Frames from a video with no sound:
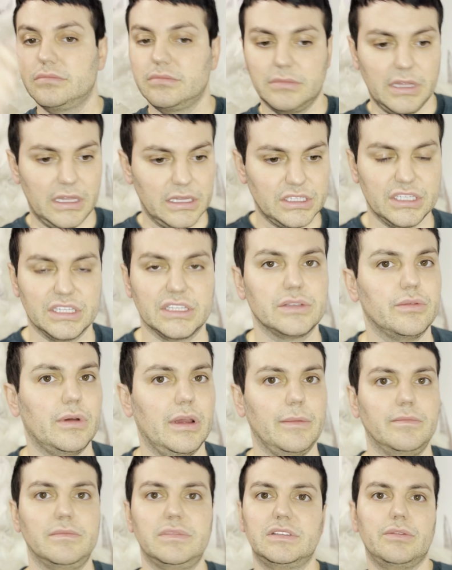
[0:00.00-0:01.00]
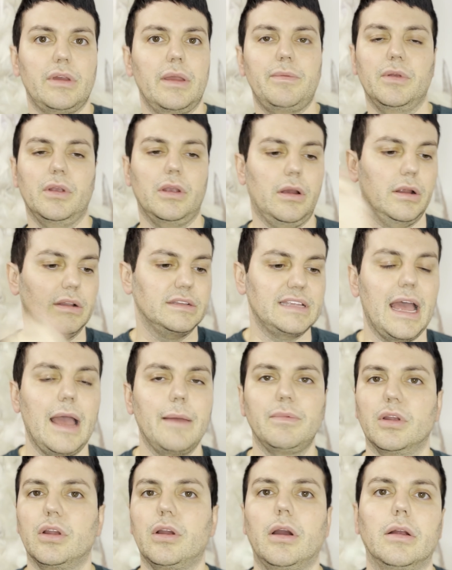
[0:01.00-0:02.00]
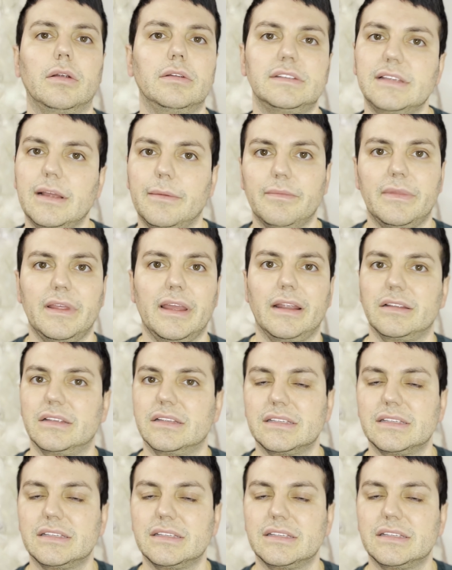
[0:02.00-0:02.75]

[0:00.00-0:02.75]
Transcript: Let's just swipe, swipe your card, tap your card, something.